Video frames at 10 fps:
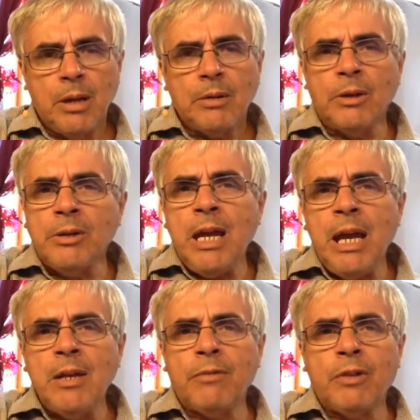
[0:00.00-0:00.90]
The
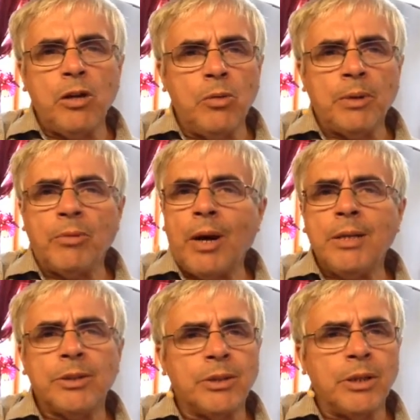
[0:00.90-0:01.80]
need of the human
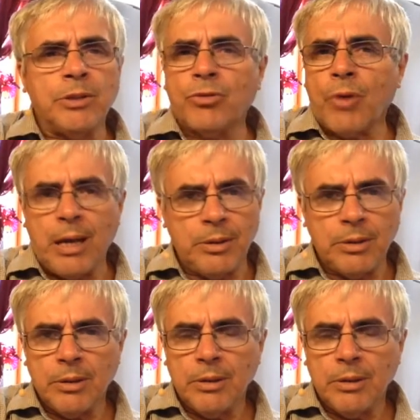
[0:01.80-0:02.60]
race is great.